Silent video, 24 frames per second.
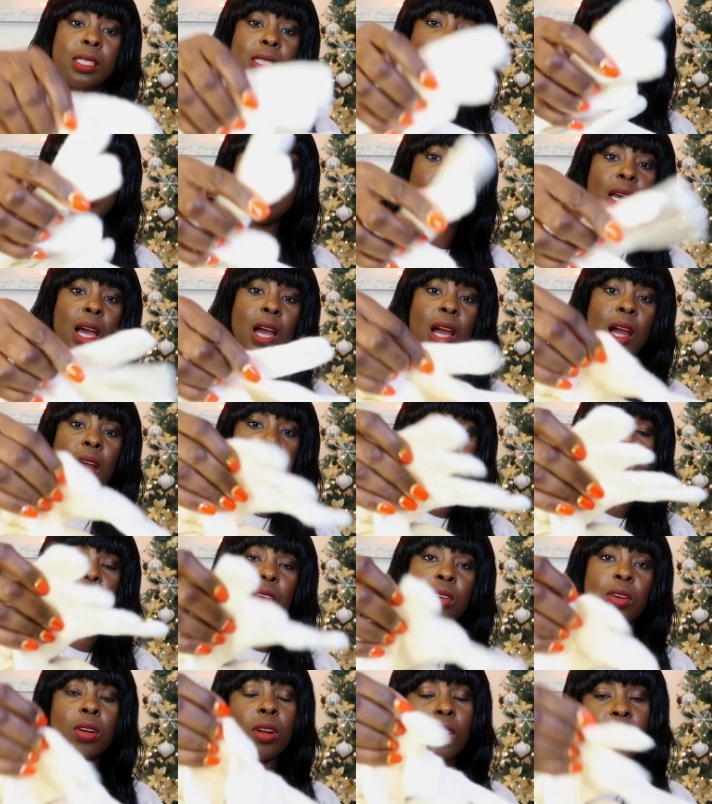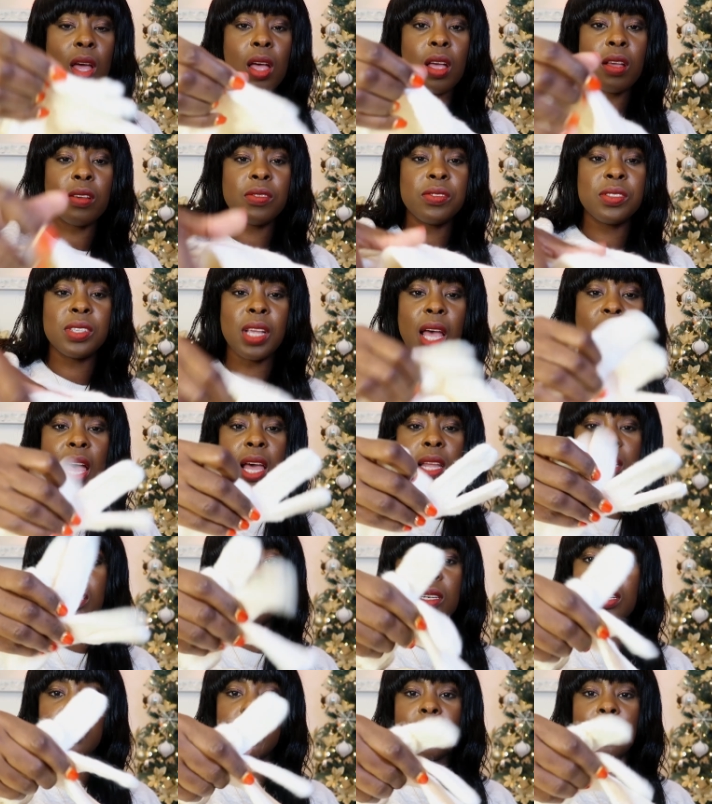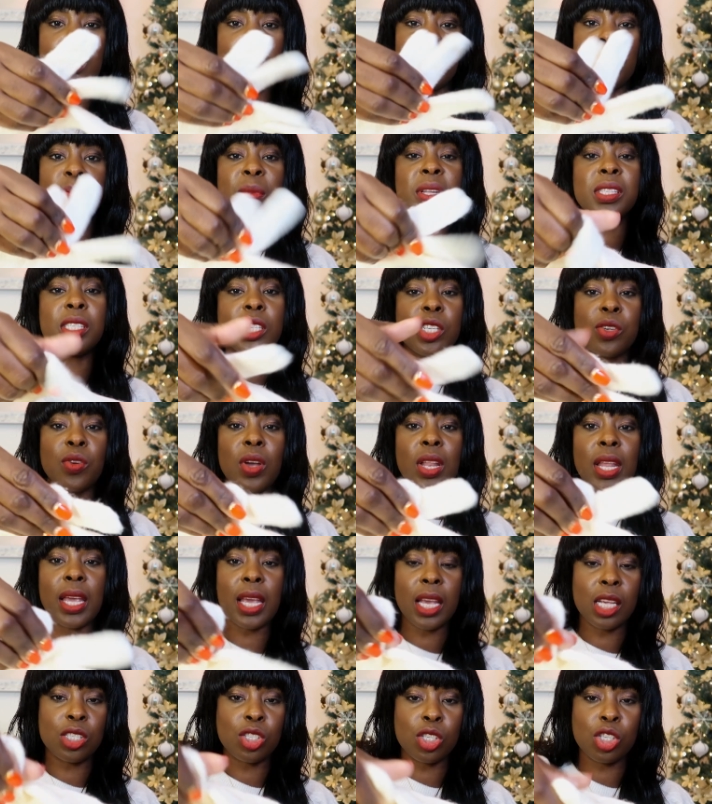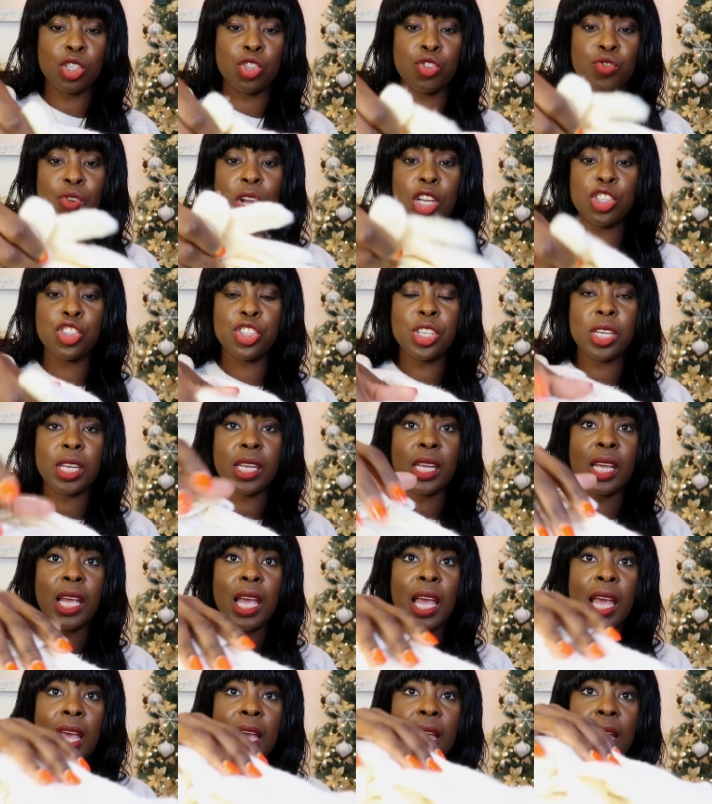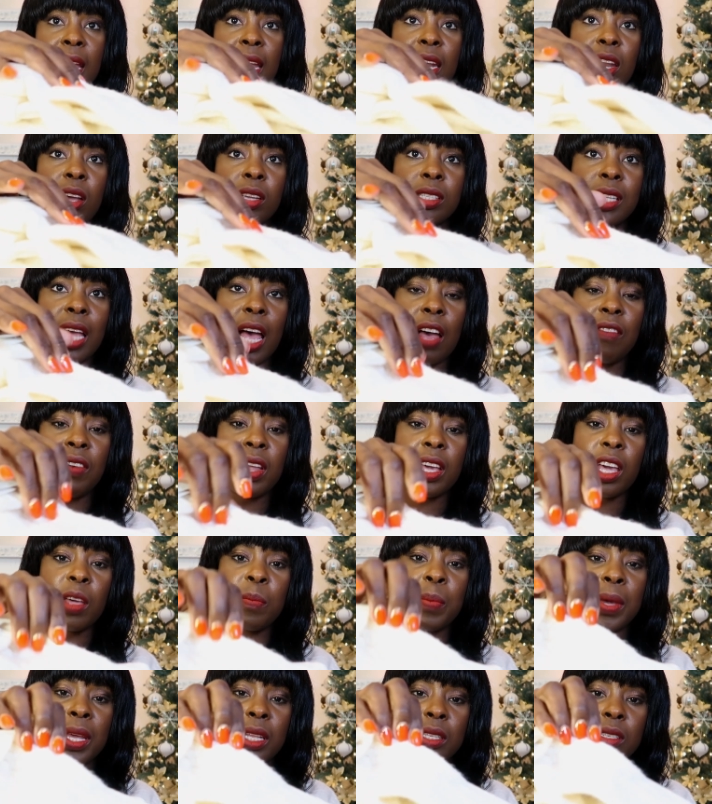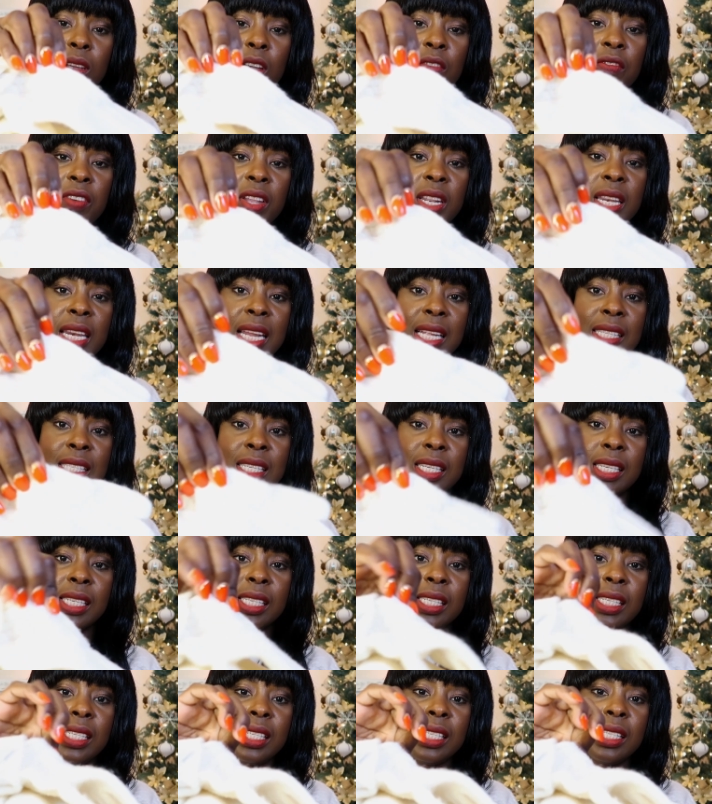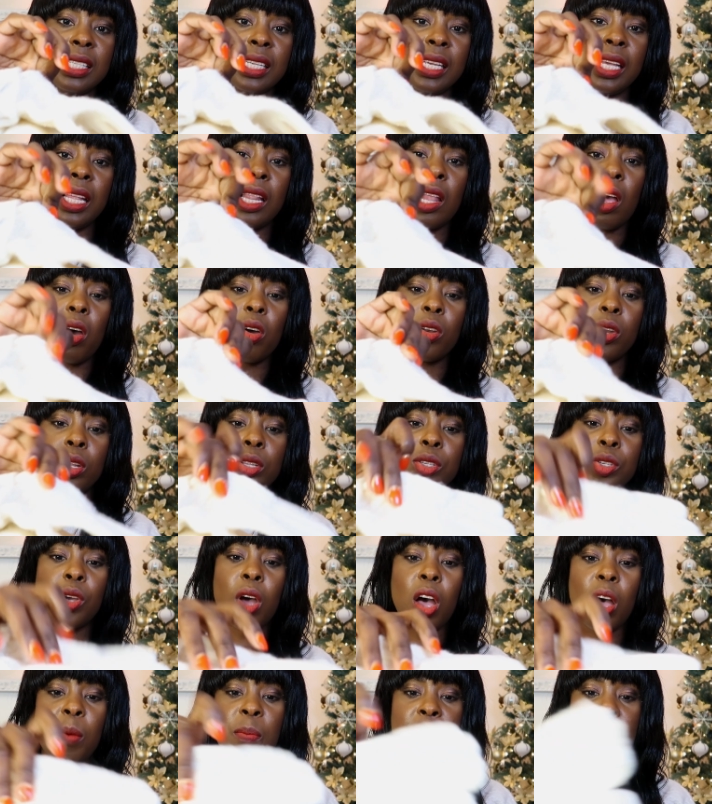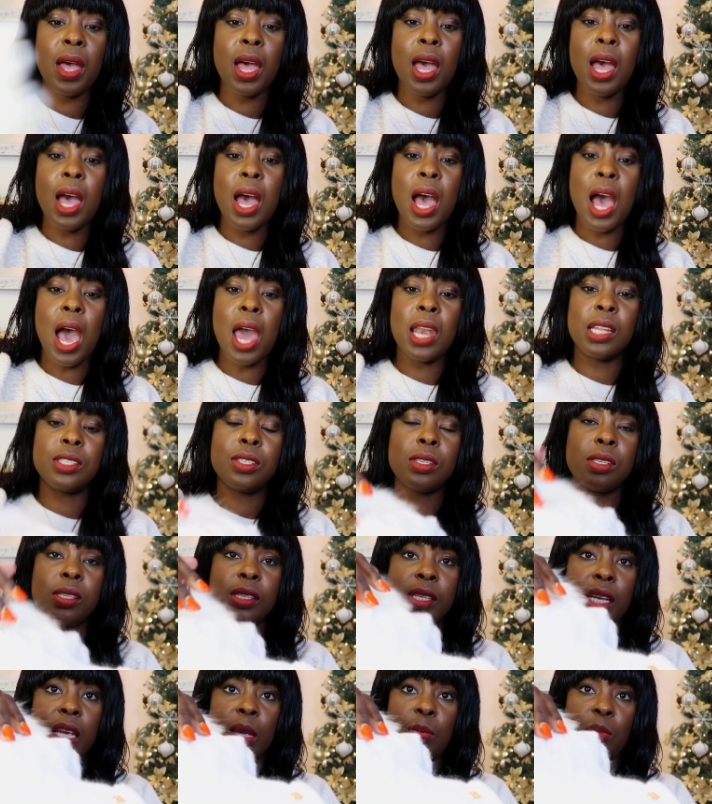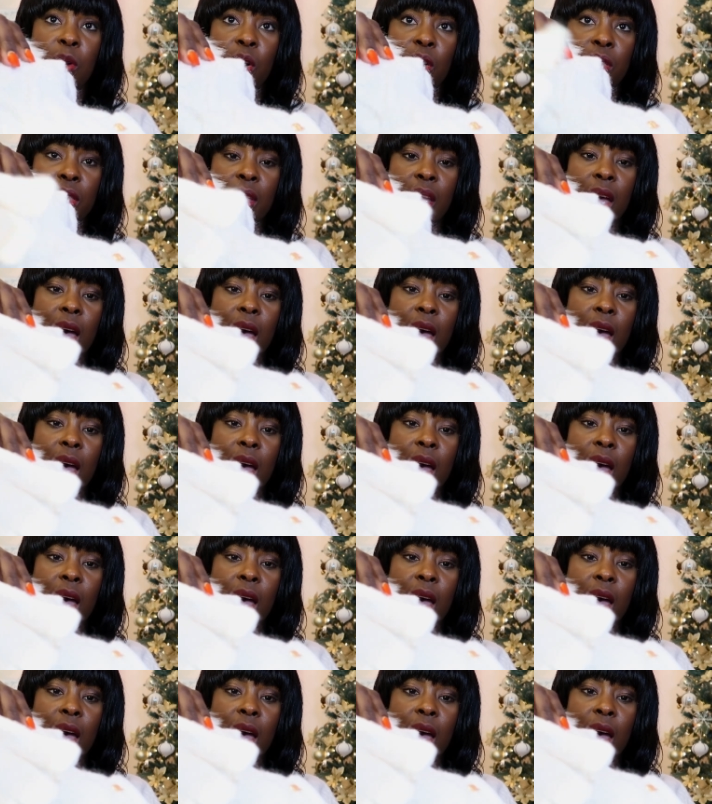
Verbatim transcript: these are the gloves and the material is stretchy it does have like a bit of knitted detail on the top and it's the same on